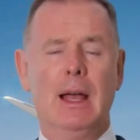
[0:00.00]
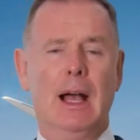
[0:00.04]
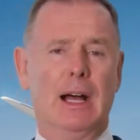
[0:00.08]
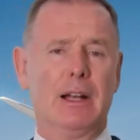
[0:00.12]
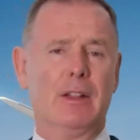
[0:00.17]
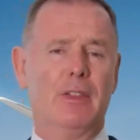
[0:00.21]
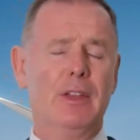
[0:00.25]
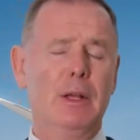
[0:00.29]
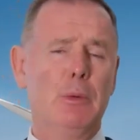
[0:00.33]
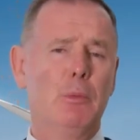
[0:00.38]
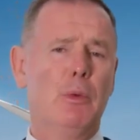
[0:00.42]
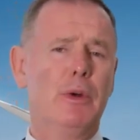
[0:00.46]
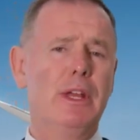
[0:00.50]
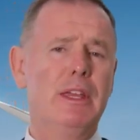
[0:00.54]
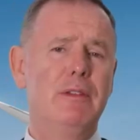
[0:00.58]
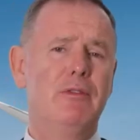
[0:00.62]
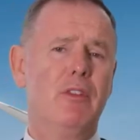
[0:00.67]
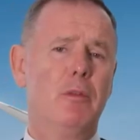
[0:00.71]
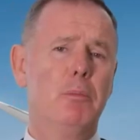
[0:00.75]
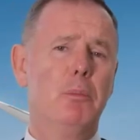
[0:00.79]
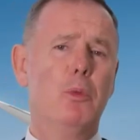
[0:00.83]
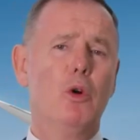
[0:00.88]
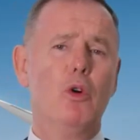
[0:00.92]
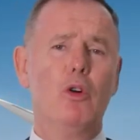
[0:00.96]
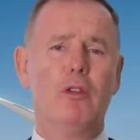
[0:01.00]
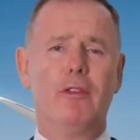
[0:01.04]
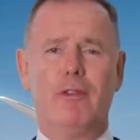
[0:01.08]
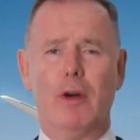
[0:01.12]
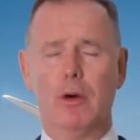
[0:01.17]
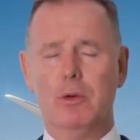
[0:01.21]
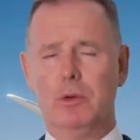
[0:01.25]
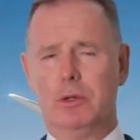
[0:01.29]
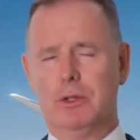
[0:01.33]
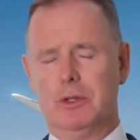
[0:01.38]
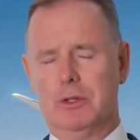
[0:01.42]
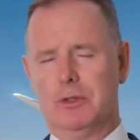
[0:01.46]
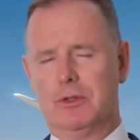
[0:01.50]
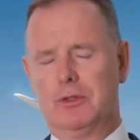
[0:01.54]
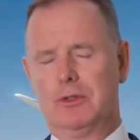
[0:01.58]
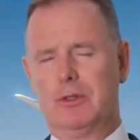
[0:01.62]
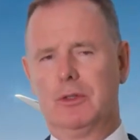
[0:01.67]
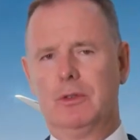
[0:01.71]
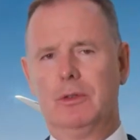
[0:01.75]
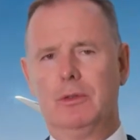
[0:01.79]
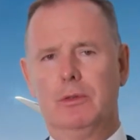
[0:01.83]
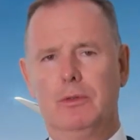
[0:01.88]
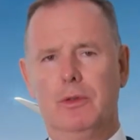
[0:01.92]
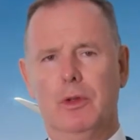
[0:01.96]
And I think we're even more
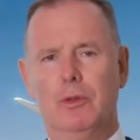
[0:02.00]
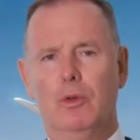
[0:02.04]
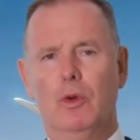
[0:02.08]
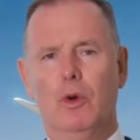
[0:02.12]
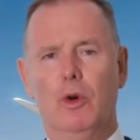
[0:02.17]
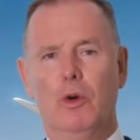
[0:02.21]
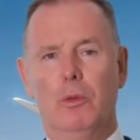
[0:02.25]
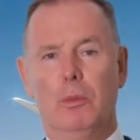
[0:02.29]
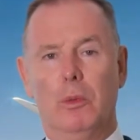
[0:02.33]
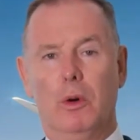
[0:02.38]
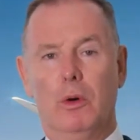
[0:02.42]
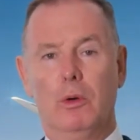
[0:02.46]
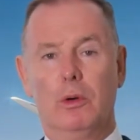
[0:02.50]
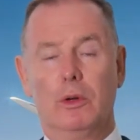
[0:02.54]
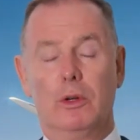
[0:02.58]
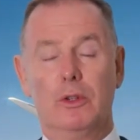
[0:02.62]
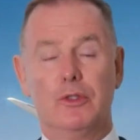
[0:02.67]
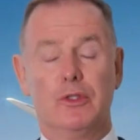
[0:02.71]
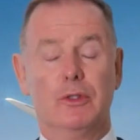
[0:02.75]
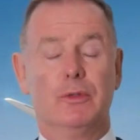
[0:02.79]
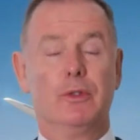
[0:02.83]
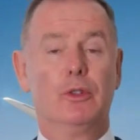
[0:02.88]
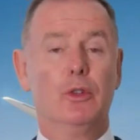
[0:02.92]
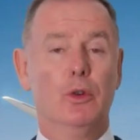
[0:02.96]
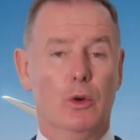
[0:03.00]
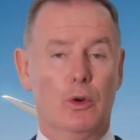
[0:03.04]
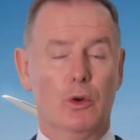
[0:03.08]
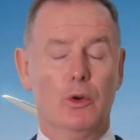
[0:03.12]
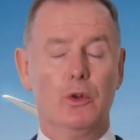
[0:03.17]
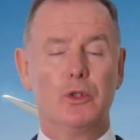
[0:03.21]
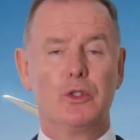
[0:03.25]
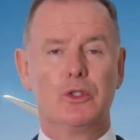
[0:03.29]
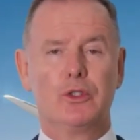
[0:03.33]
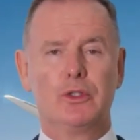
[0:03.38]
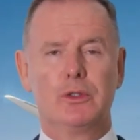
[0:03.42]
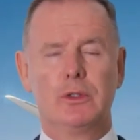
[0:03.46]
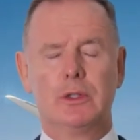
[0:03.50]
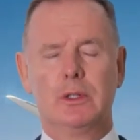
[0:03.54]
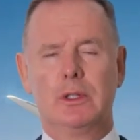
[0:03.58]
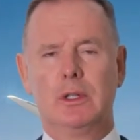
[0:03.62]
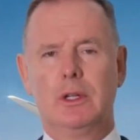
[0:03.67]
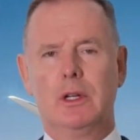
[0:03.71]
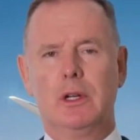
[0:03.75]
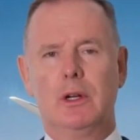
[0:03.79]
focused than normal because, of course,